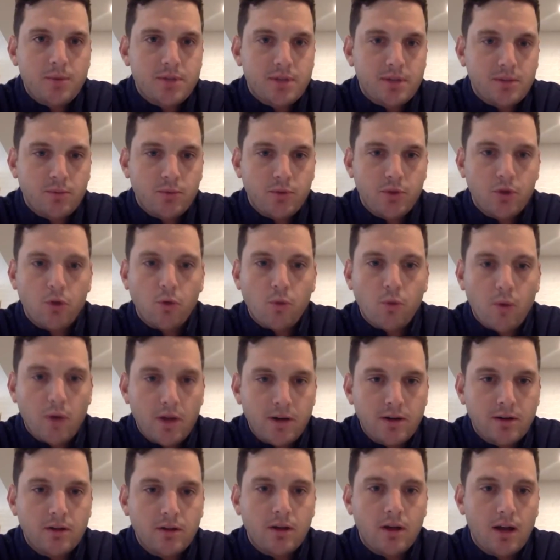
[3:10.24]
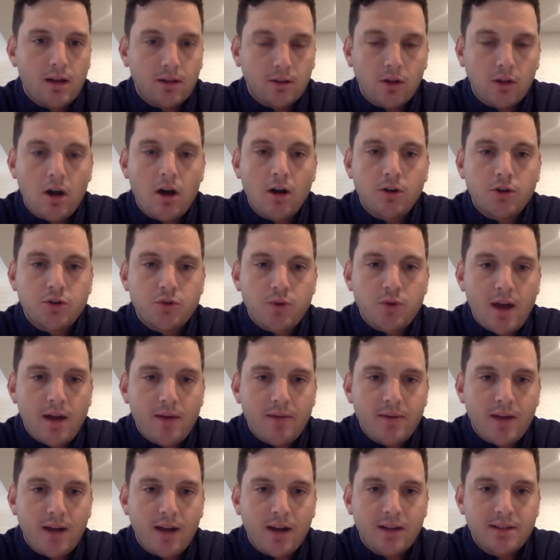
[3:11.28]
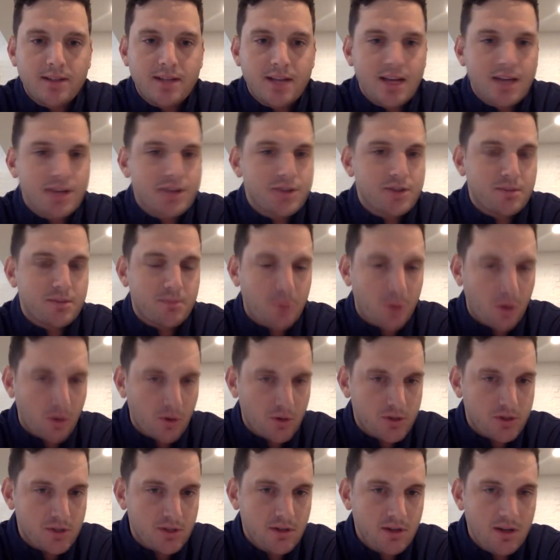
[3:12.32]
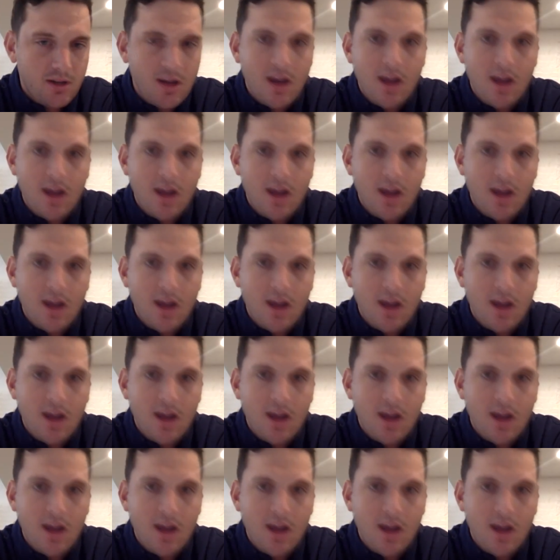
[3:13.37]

and they'll run a uh, long drive contest in person.